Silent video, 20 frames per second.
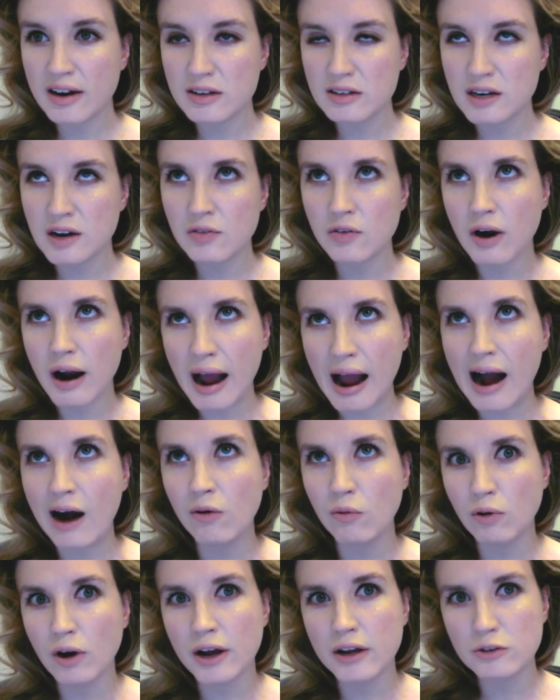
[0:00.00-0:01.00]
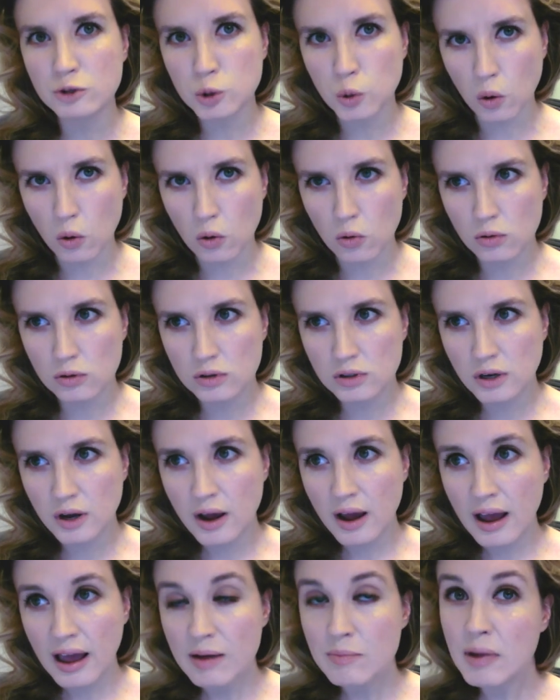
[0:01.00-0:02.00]
has never outright trolled.
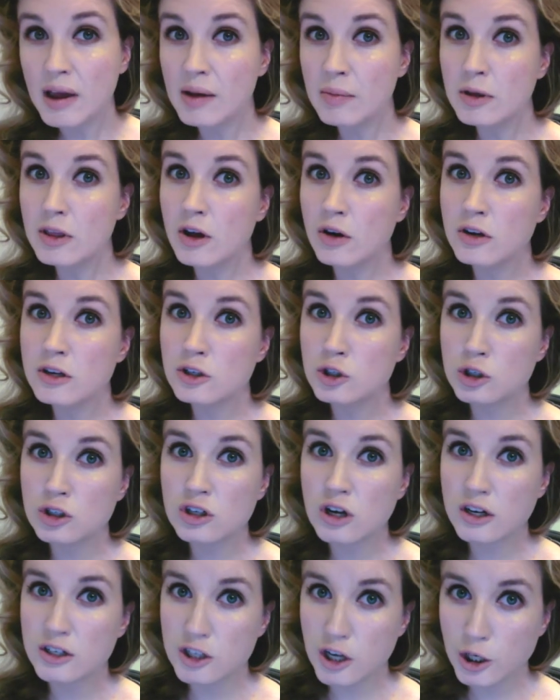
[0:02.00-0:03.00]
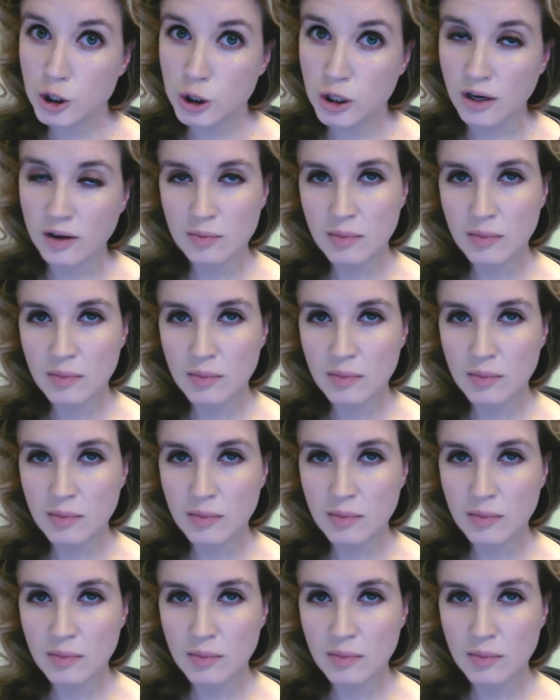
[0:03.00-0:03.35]
And maybe, though, he's just auditioning.